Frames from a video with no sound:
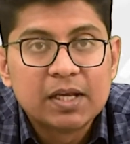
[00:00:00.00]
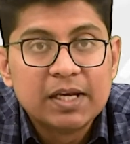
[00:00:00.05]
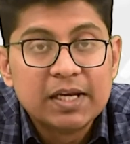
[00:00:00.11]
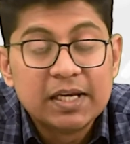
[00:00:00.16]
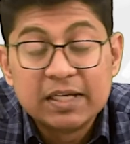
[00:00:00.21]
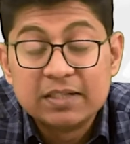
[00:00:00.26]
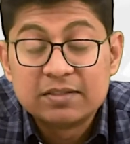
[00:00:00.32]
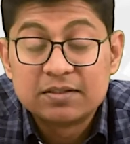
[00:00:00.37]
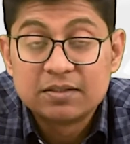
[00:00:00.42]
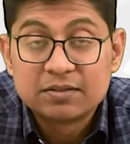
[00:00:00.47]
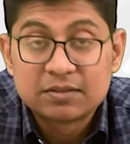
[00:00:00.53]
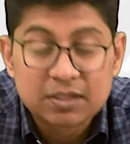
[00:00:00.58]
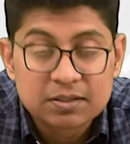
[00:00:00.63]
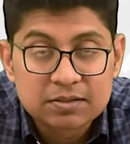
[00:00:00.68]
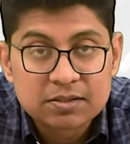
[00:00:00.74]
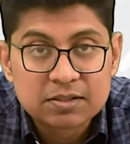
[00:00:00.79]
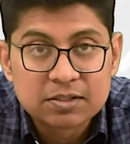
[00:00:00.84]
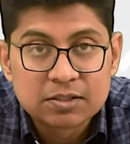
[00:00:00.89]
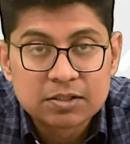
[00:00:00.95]
He is
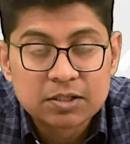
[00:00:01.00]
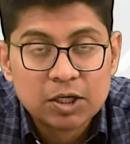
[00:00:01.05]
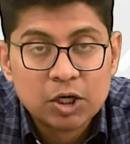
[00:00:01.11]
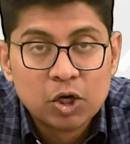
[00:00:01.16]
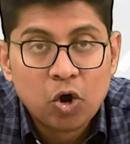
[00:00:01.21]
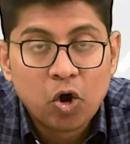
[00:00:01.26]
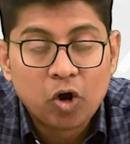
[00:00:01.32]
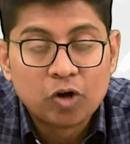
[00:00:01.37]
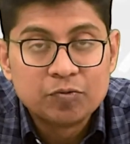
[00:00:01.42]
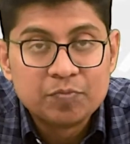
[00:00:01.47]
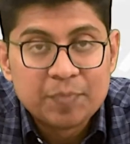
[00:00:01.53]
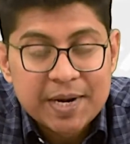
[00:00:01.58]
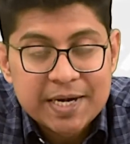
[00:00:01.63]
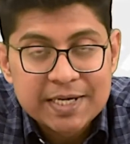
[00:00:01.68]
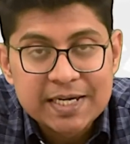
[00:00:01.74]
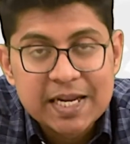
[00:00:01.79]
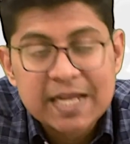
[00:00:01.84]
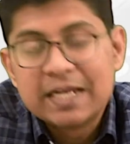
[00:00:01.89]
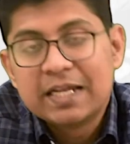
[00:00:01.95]
insistent on
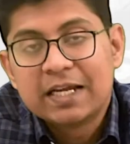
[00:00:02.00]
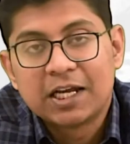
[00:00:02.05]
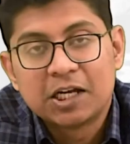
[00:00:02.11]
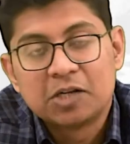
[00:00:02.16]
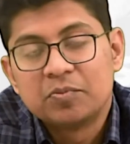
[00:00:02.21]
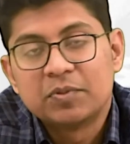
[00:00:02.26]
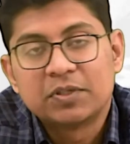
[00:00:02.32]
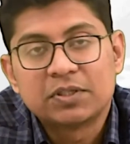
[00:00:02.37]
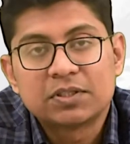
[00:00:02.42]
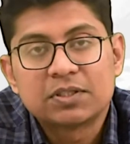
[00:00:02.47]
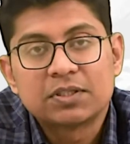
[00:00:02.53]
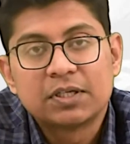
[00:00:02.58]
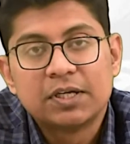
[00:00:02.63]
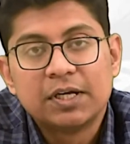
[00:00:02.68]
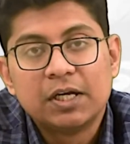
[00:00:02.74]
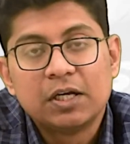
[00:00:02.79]
maintaining an image